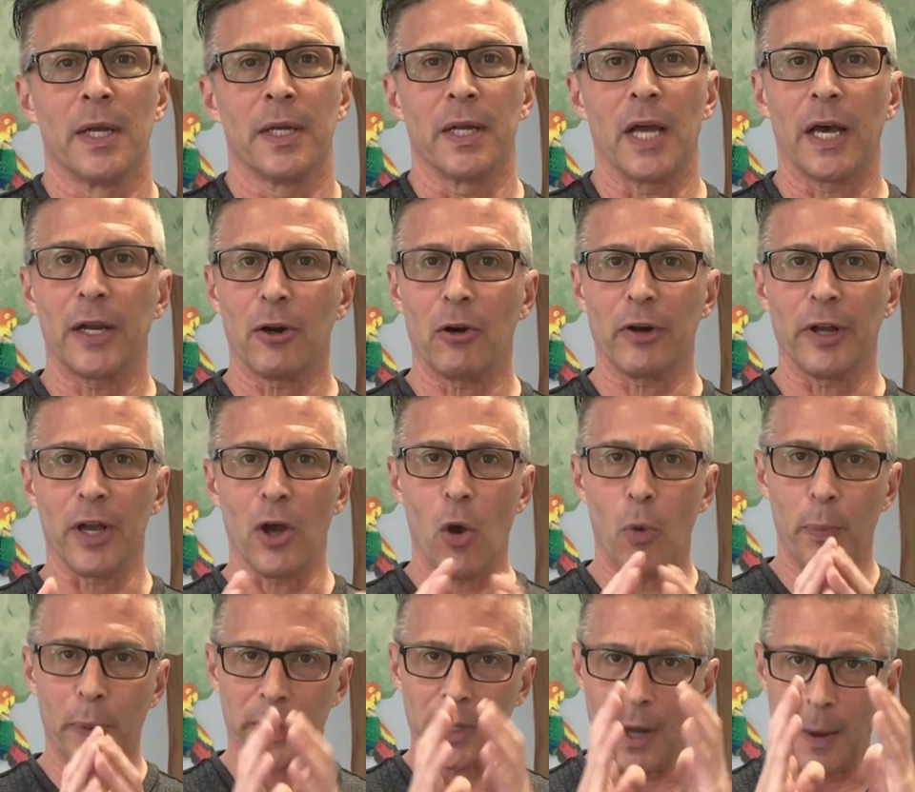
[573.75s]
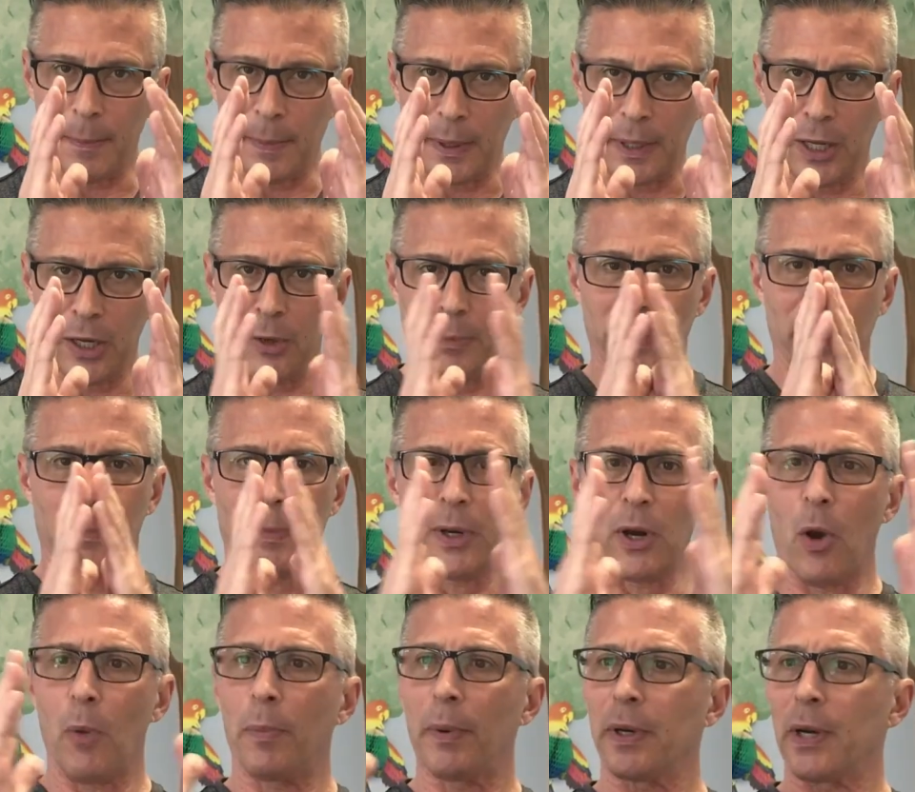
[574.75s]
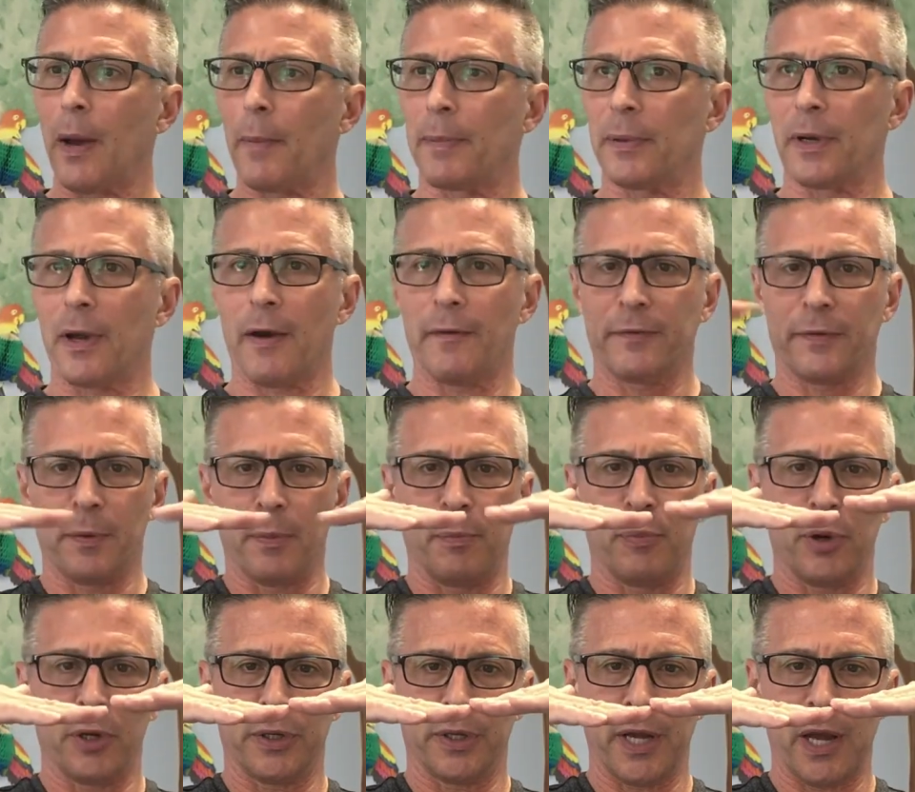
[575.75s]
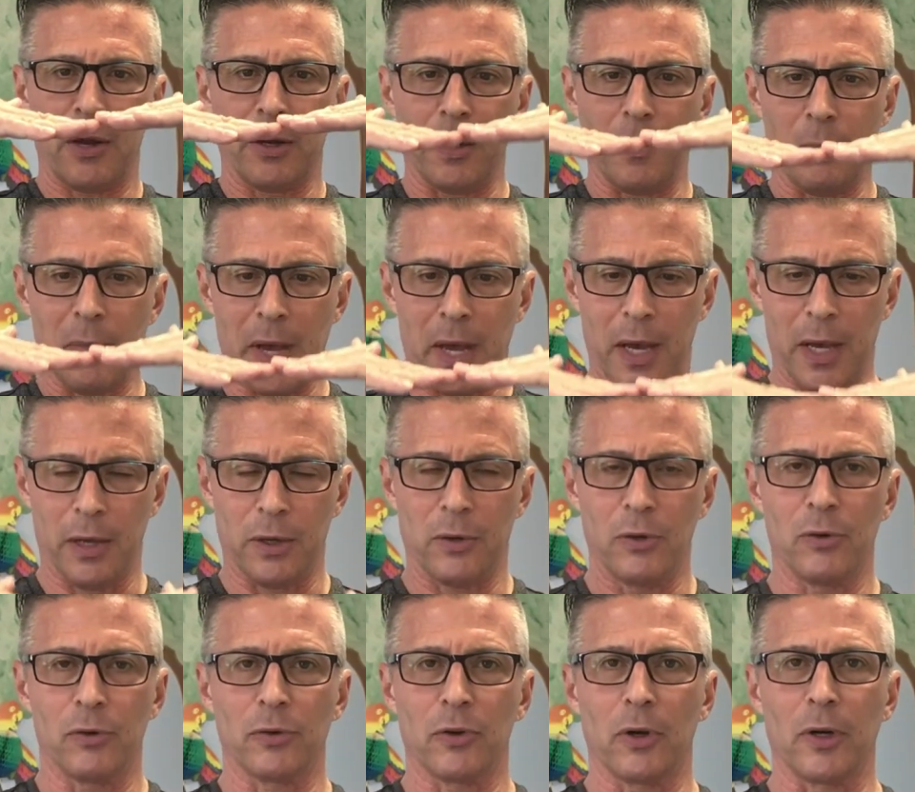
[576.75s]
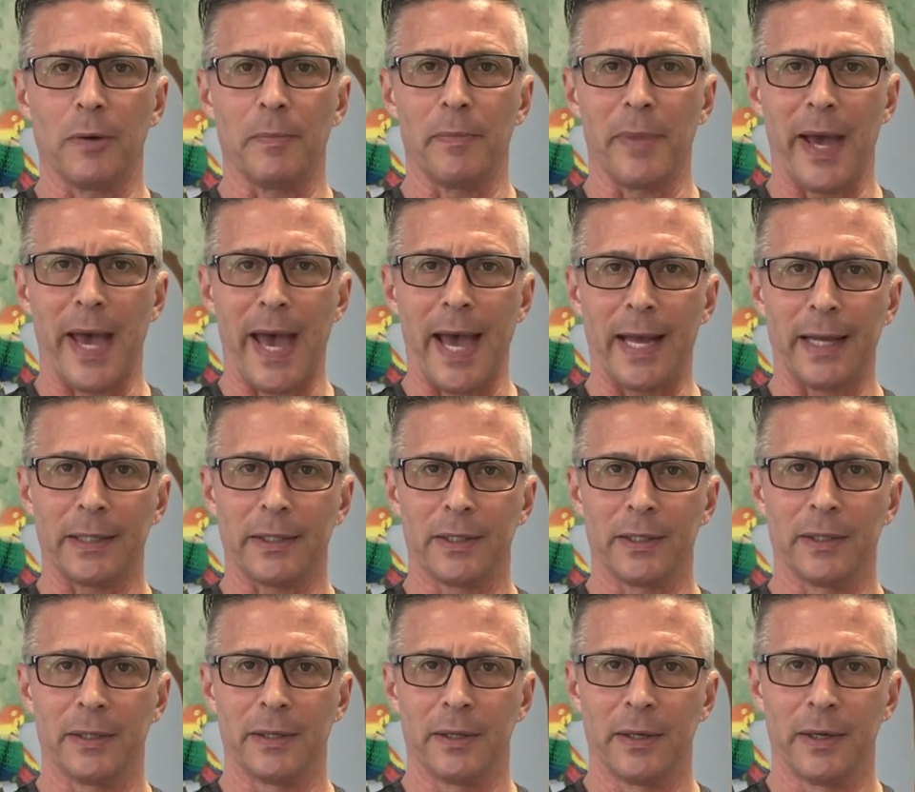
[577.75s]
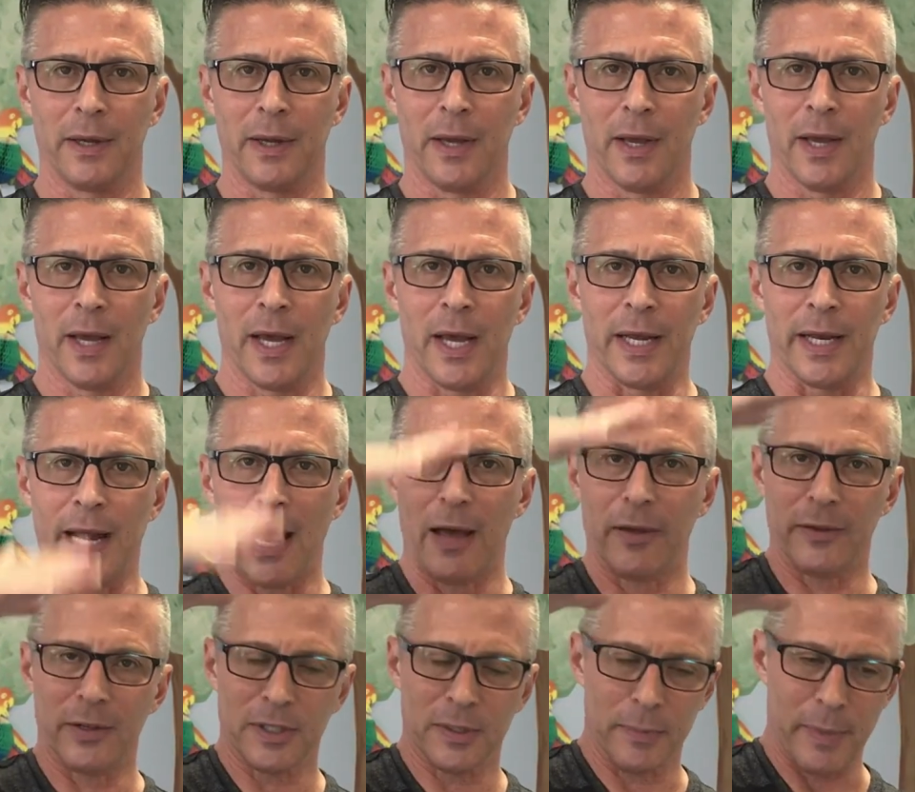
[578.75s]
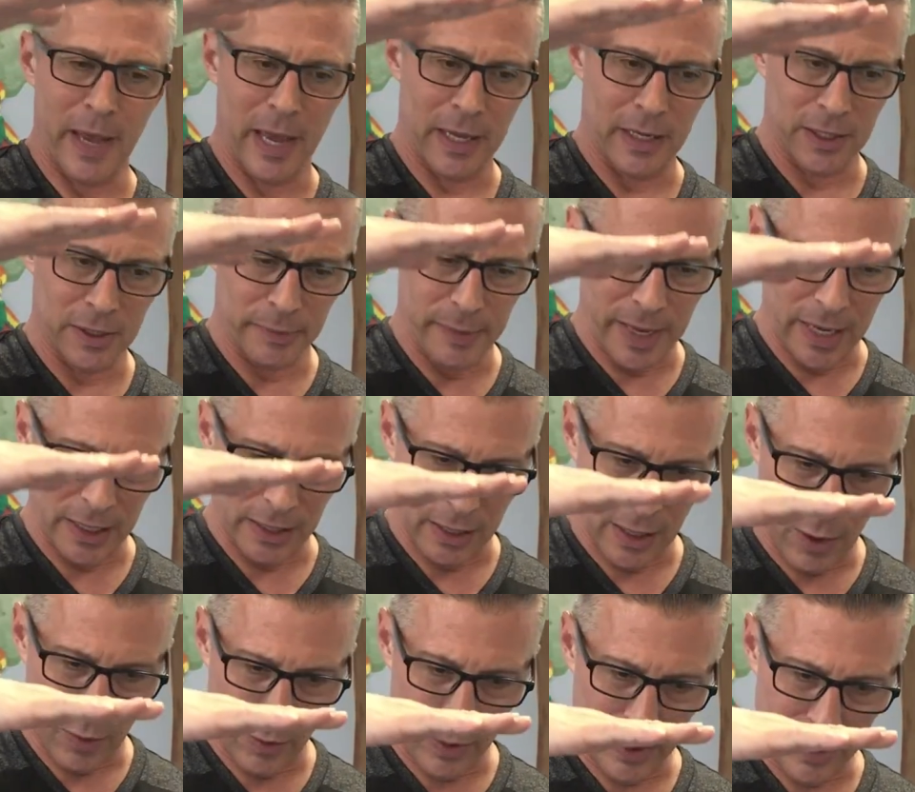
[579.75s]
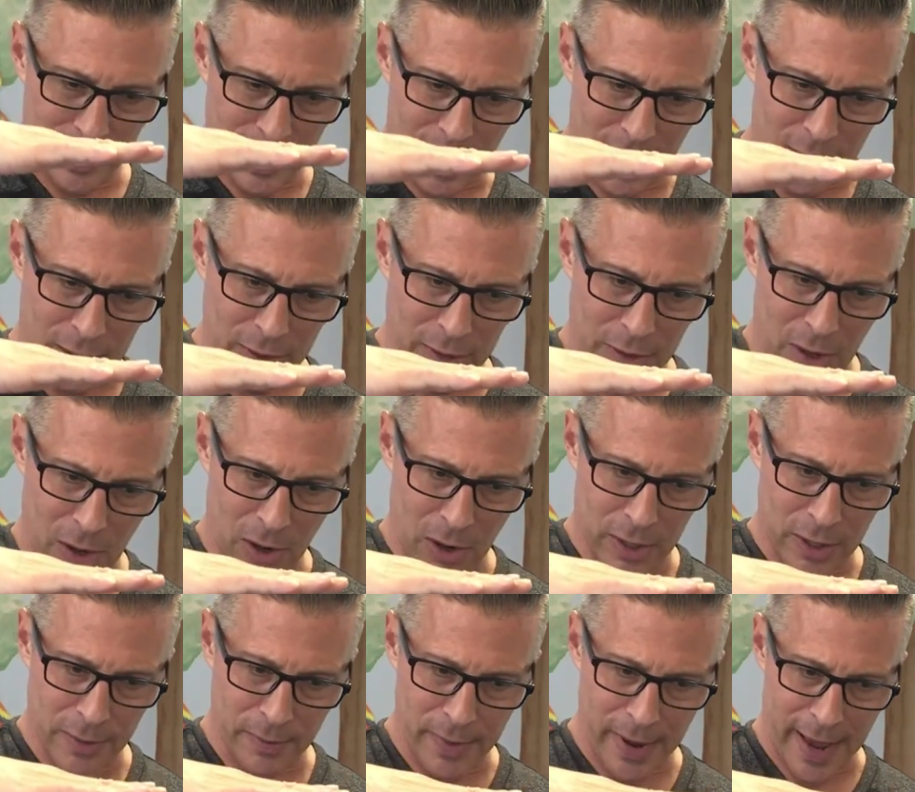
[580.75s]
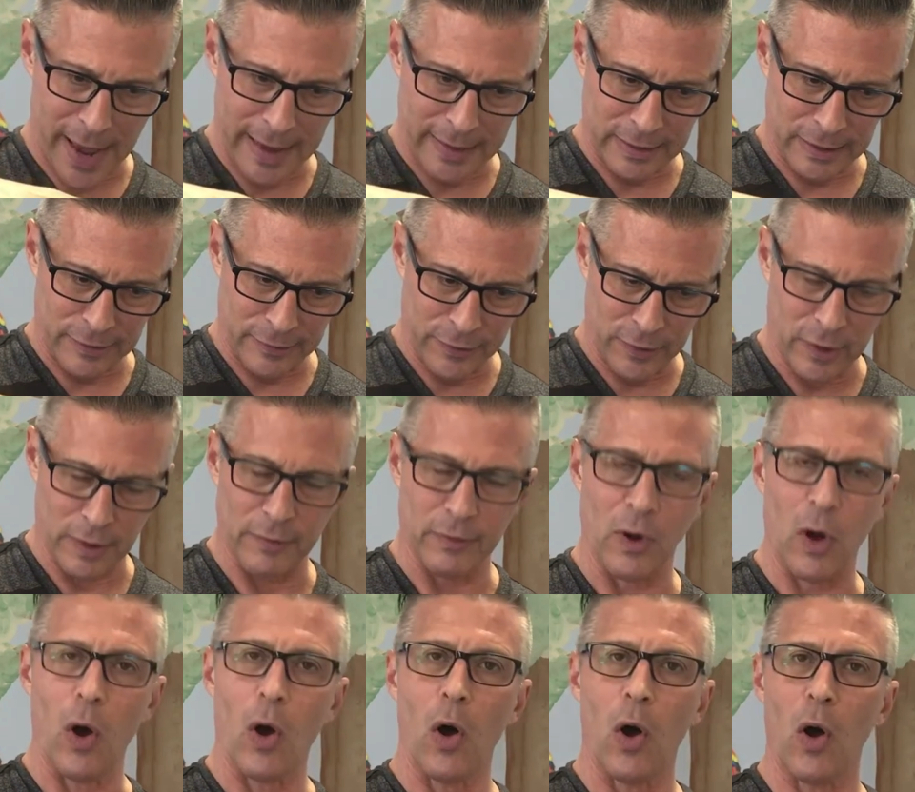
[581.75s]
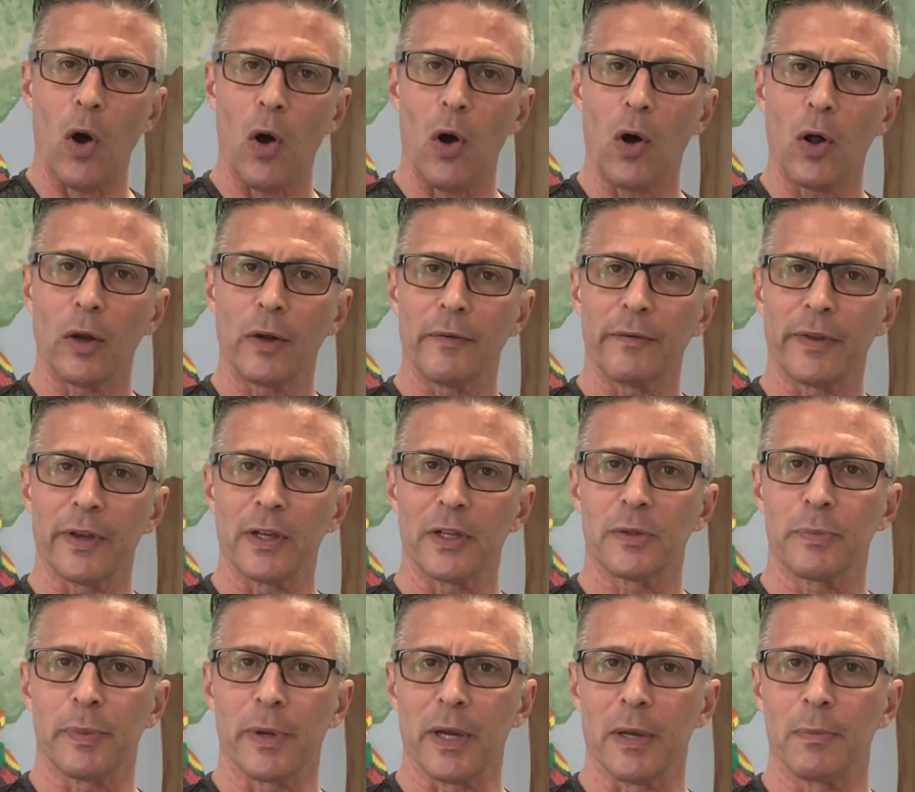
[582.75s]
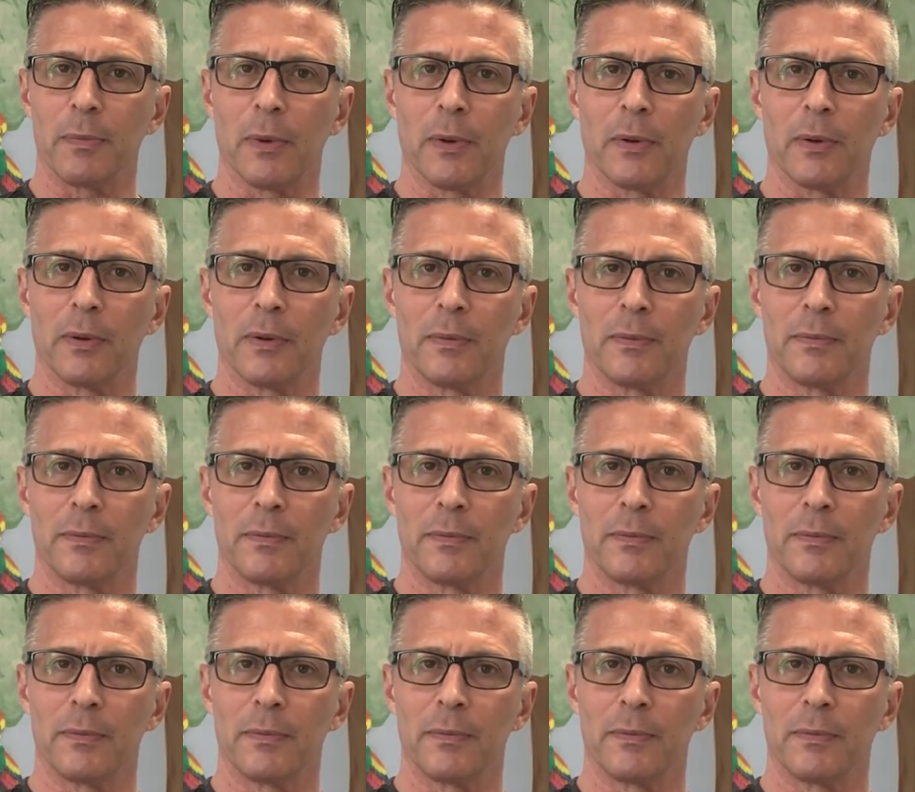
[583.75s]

Not only opened up a little bit, but opened up enough to put down a man who's on a mat. And now this man is being lowered down on a mat in front of all of these people.